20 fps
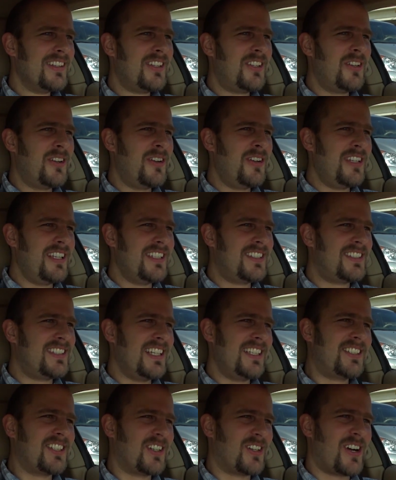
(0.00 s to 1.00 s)
Dude, these
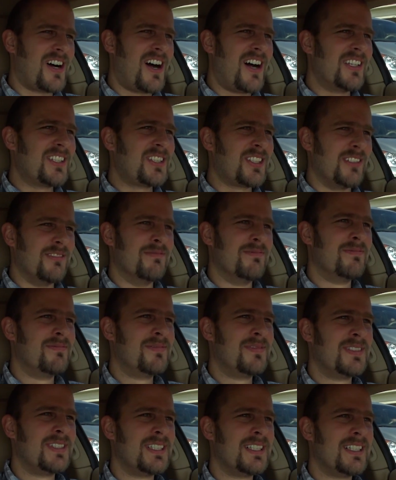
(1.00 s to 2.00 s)
seats are awesome.
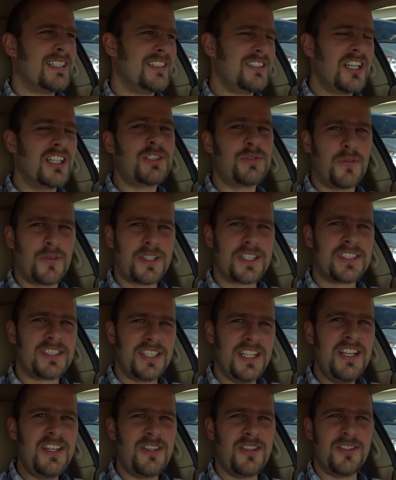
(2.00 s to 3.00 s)
Just for the
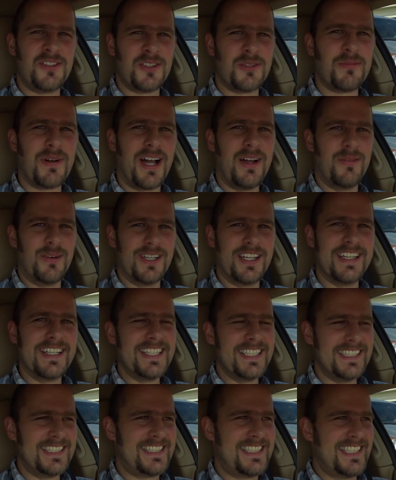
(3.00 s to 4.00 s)
seats, you should buy one of
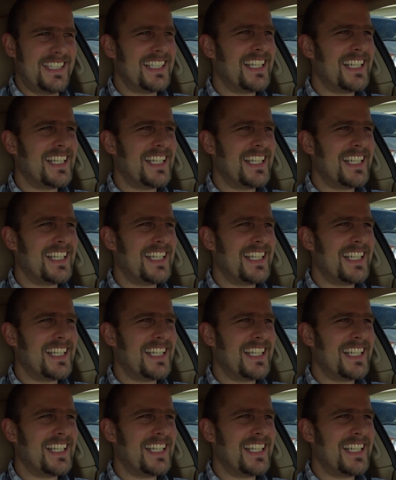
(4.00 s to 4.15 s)
these.